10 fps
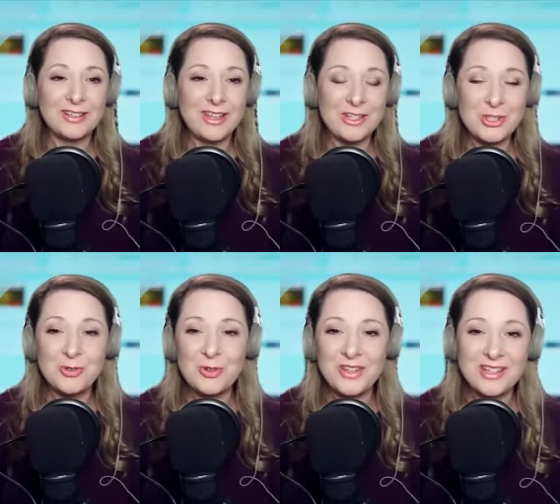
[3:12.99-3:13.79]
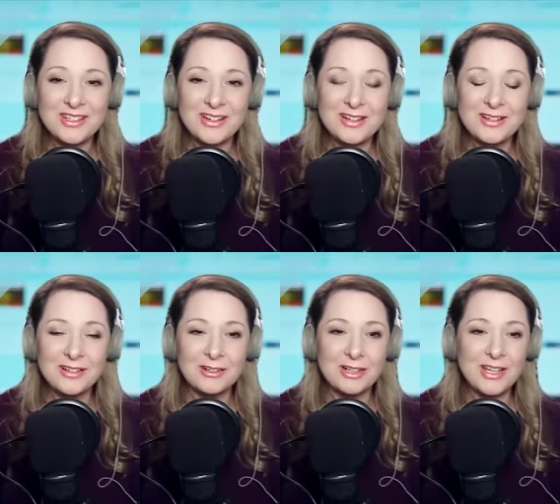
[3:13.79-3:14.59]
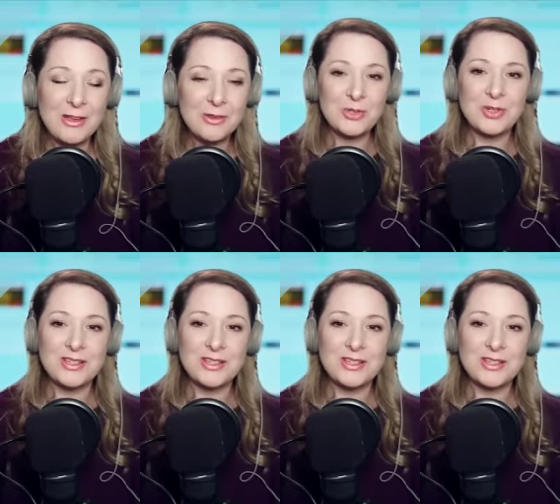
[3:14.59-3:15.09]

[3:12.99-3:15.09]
that children that young are encountering